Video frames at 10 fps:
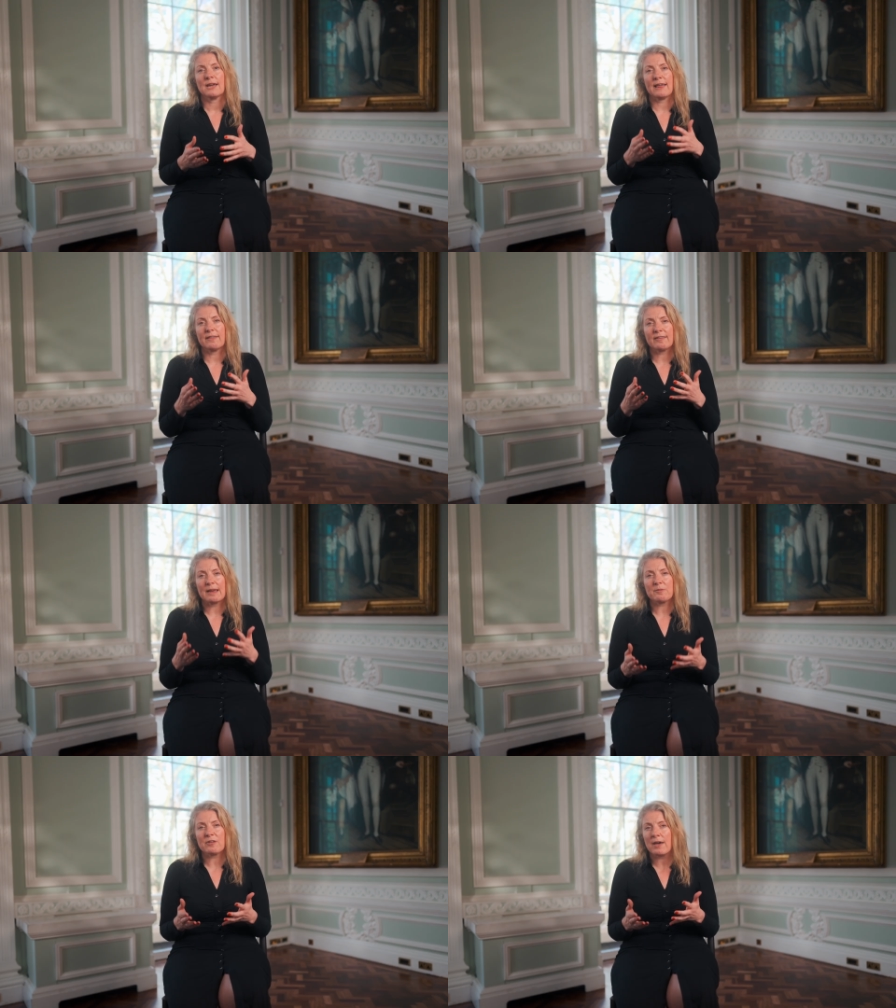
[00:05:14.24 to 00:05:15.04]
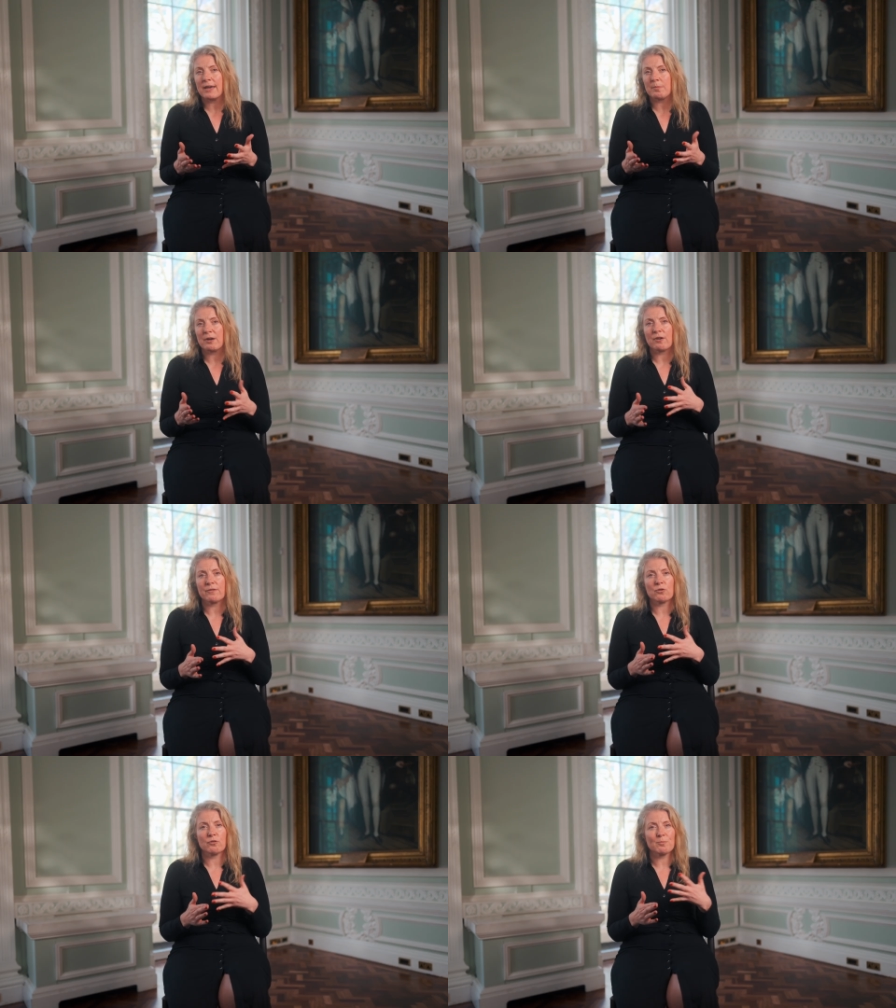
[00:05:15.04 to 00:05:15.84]
At the same time, there are,
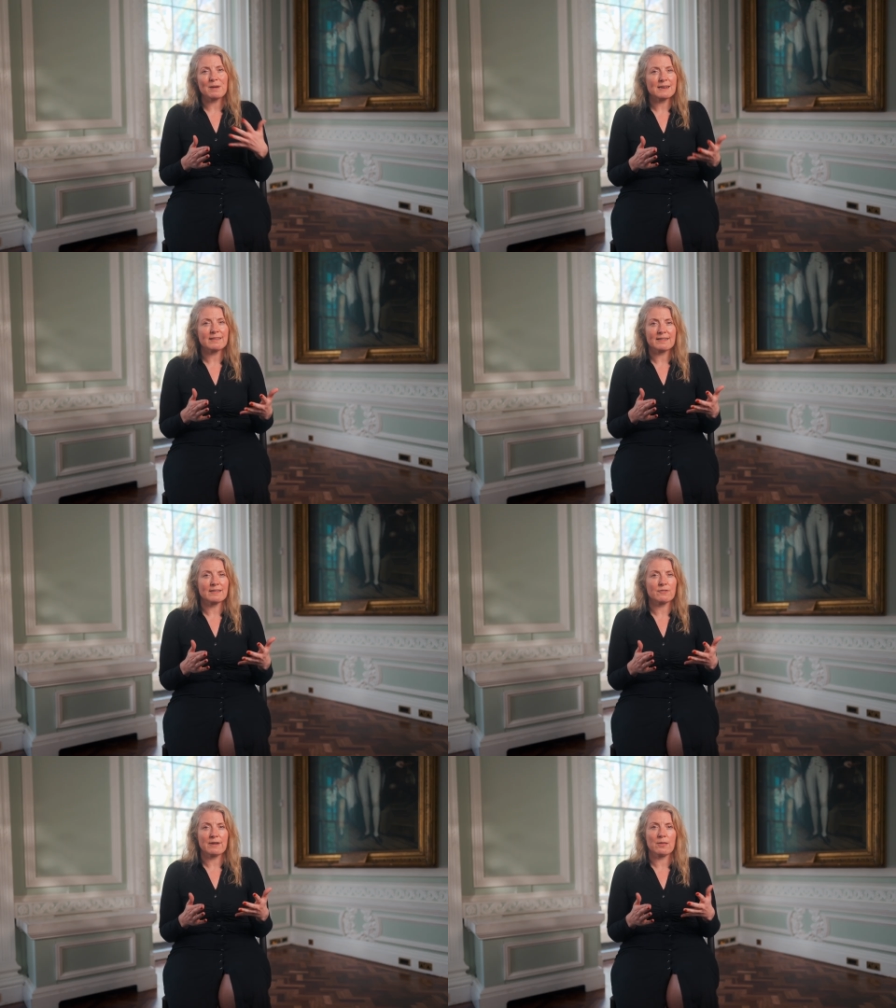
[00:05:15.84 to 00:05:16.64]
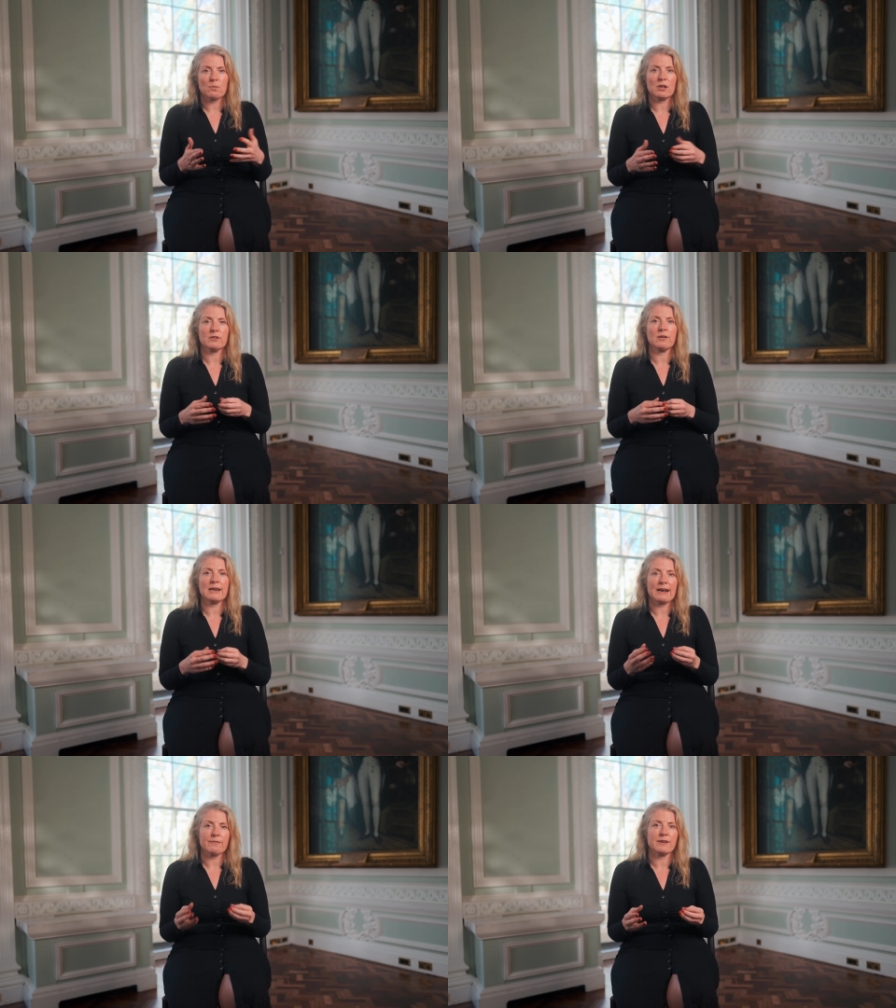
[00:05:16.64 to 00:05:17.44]
of course, many cities around the world who
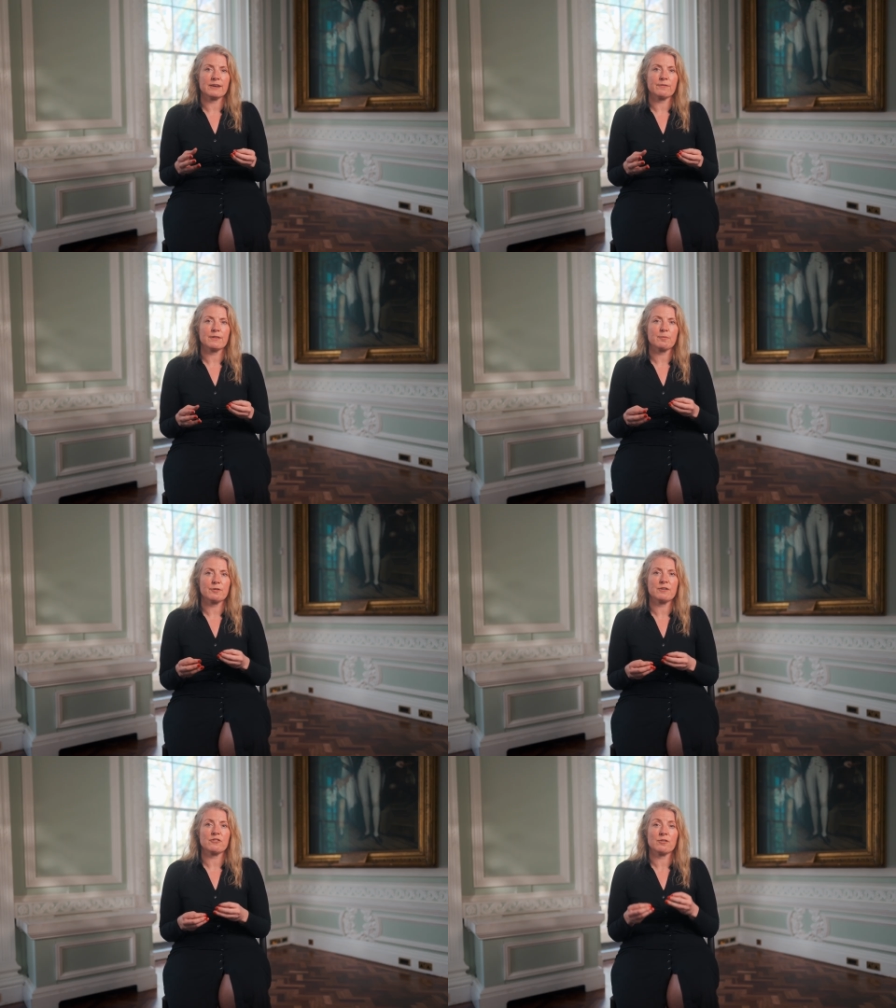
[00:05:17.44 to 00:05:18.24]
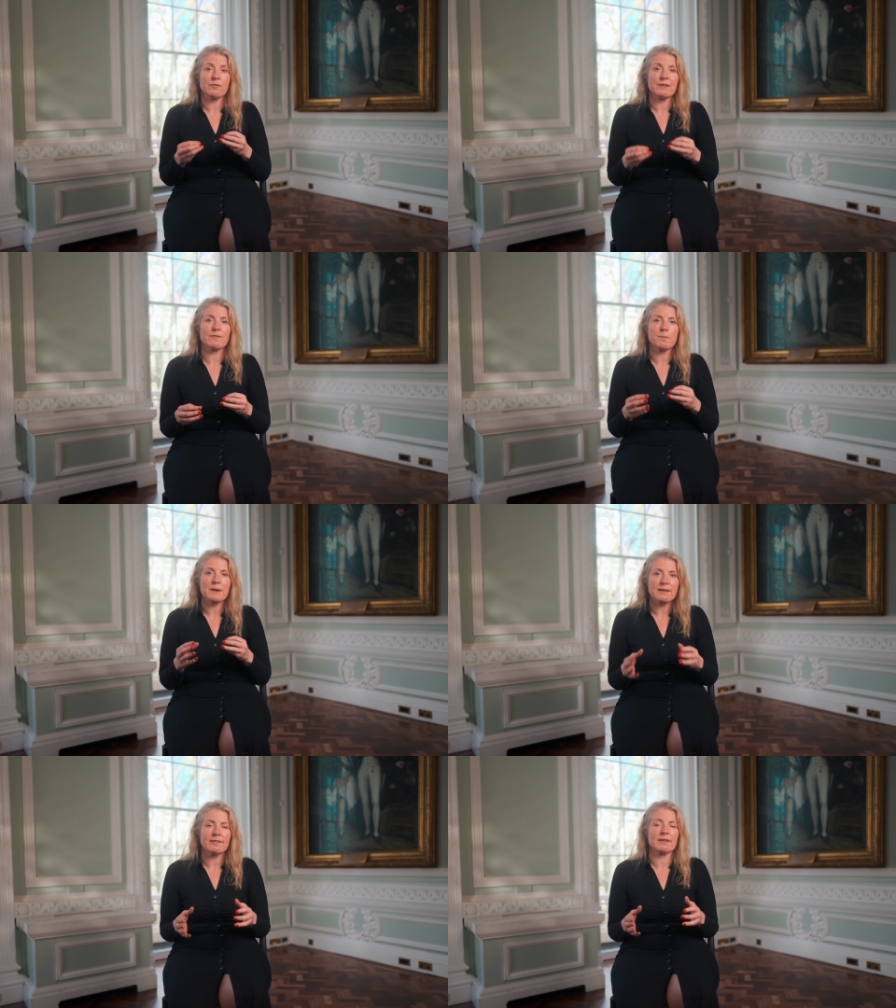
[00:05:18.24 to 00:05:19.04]
lack funding for the provision of even
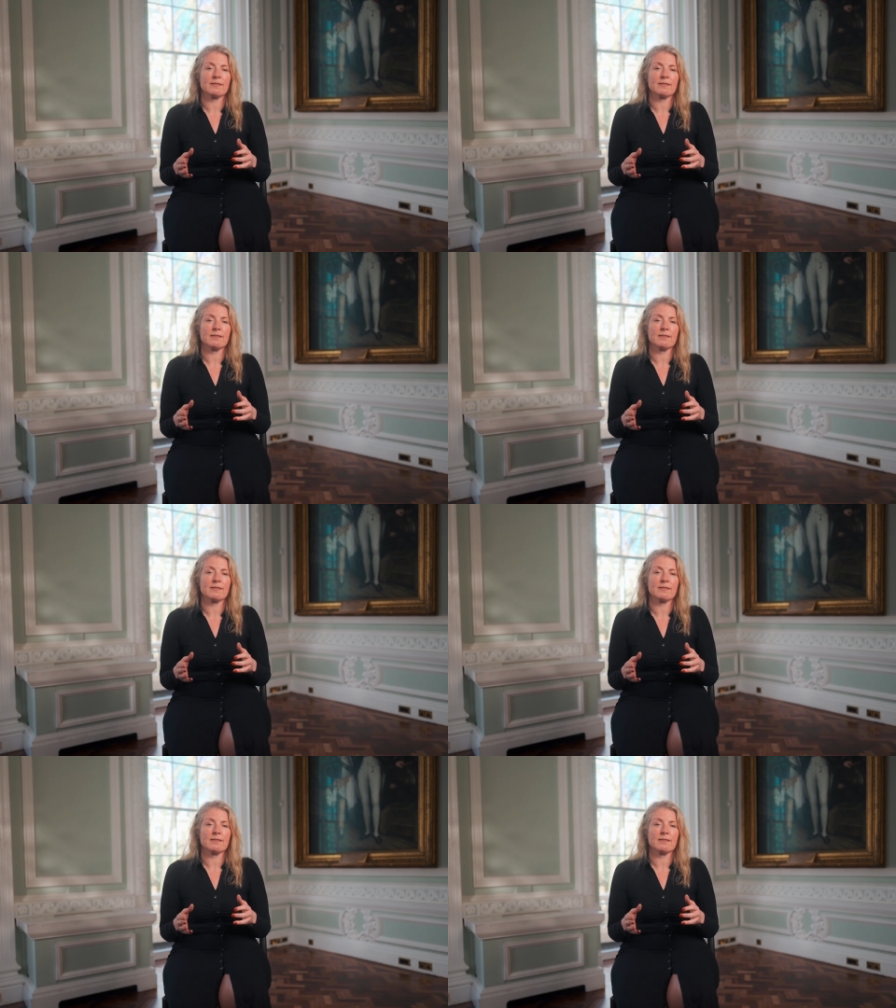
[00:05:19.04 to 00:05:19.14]
basic